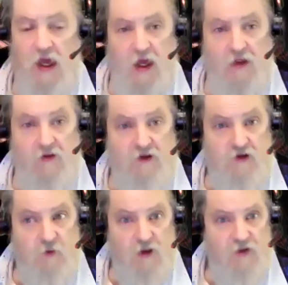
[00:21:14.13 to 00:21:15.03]
And this
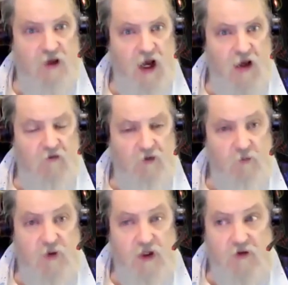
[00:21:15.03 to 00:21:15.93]
is one thing I
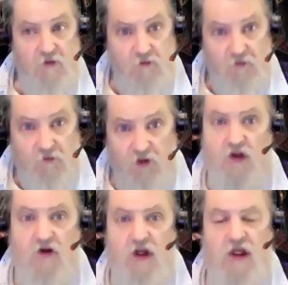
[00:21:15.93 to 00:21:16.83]
repeat
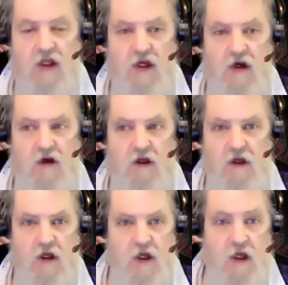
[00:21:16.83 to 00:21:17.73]
regularly here.
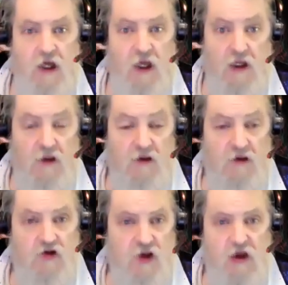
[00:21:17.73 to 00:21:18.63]
In the
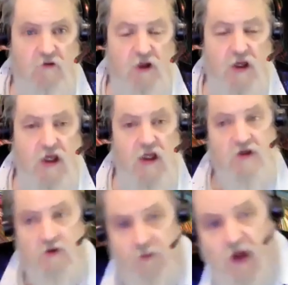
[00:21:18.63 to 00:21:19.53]
sharing, it
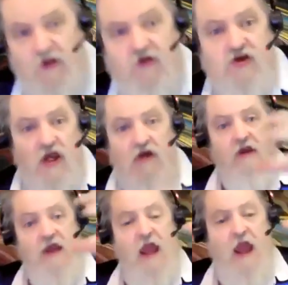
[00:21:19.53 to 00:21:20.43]
is about
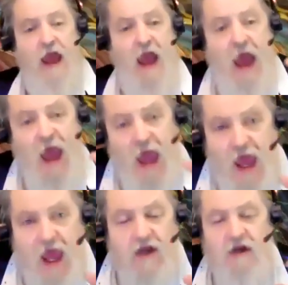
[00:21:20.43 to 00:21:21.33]
sharing
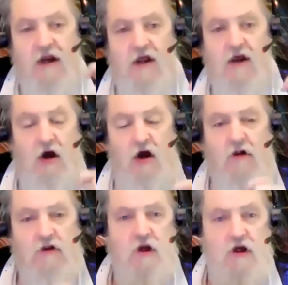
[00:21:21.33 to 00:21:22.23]
an
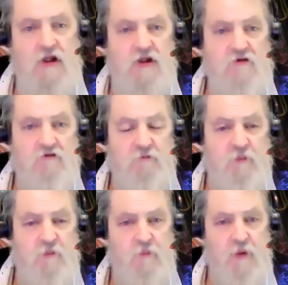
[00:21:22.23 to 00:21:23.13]
alternative
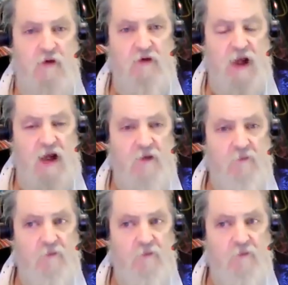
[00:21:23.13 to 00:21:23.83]
paradigm,